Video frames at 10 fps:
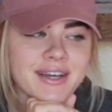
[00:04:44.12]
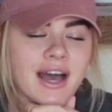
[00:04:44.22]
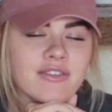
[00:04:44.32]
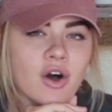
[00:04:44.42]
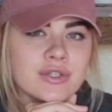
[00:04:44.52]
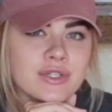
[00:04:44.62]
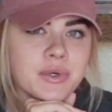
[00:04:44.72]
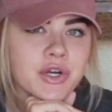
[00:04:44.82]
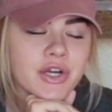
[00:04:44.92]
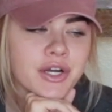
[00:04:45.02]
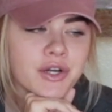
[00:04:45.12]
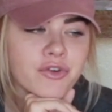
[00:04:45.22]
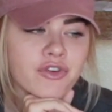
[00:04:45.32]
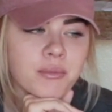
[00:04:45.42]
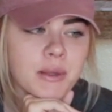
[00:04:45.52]
I've also
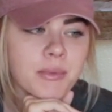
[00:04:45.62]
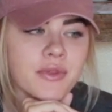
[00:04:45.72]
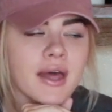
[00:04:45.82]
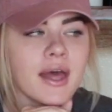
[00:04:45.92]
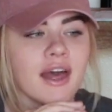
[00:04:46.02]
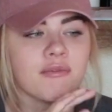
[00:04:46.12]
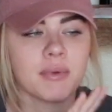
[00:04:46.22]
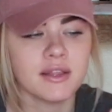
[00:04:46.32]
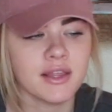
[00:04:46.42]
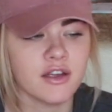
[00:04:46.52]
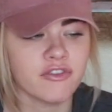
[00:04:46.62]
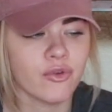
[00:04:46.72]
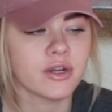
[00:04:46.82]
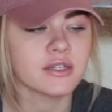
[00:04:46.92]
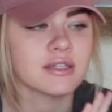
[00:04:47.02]
heard from people that have been in the Air
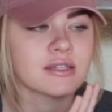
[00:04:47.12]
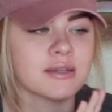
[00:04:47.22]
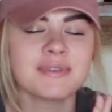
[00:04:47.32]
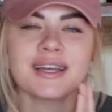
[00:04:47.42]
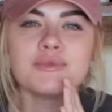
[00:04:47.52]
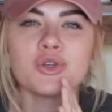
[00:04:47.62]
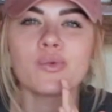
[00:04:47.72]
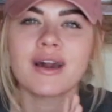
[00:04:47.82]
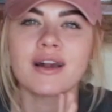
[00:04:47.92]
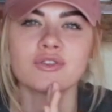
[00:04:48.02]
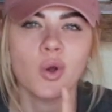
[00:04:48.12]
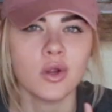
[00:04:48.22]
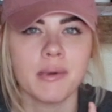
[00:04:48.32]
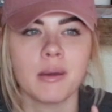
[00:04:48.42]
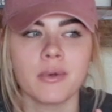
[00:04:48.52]
Force that sometimes you run out of
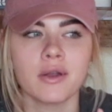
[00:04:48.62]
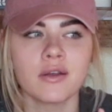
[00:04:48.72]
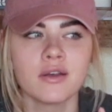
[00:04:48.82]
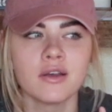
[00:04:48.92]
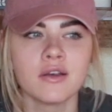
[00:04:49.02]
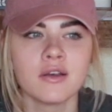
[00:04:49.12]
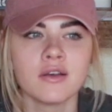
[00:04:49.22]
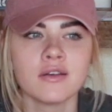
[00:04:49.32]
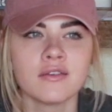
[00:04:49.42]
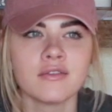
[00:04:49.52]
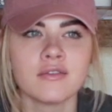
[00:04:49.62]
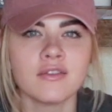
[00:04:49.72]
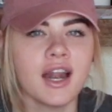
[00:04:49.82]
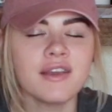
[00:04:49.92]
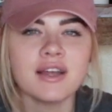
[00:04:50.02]
toilet paper.
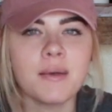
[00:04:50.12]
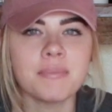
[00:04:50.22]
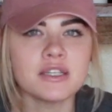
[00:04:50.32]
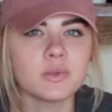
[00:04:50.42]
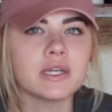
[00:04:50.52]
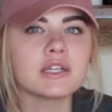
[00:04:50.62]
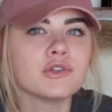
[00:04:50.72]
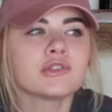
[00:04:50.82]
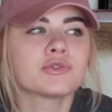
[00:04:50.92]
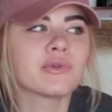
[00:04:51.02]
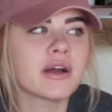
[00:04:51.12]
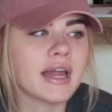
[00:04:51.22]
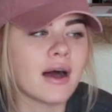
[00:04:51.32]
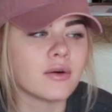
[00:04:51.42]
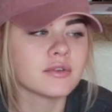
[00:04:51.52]
Not even at Beast Week, you just run
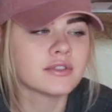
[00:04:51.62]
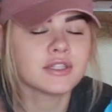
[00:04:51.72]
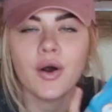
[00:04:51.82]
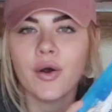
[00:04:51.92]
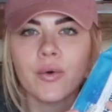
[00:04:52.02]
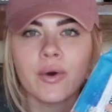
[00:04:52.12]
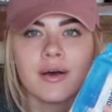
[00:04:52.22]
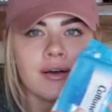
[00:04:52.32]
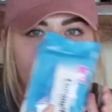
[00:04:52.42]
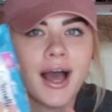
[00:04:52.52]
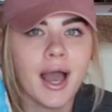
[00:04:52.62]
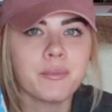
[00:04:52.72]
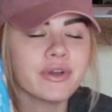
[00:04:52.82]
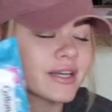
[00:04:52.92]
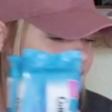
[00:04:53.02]
out. So I'm
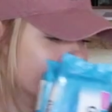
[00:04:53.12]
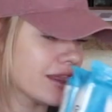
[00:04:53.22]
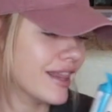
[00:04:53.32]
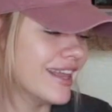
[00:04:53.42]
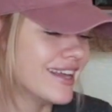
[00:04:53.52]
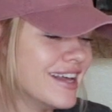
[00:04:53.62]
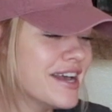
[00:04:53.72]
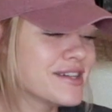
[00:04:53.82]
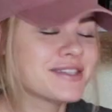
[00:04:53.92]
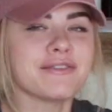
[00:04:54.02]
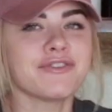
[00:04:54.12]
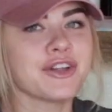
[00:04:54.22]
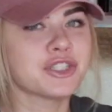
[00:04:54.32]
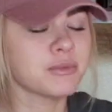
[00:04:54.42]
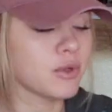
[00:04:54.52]
bringing some
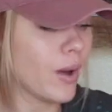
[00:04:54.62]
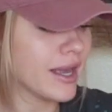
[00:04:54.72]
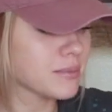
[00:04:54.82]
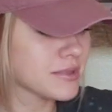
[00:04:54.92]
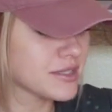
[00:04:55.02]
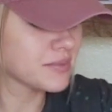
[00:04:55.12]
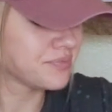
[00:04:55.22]
flushable wipes.